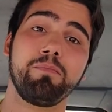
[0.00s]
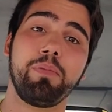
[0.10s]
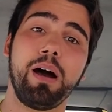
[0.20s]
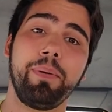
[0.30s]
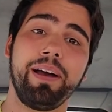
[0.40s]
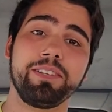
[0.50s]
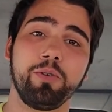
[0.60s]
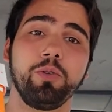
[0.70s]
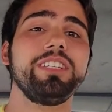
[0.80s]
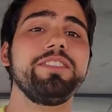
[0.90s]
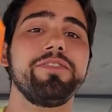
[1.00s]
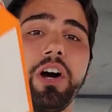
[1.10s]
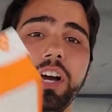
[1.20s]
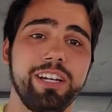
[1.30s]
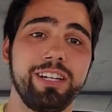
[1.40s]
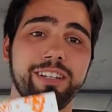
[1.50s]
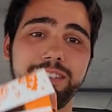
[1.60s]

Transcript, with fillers: Popeyes. Holy fuck.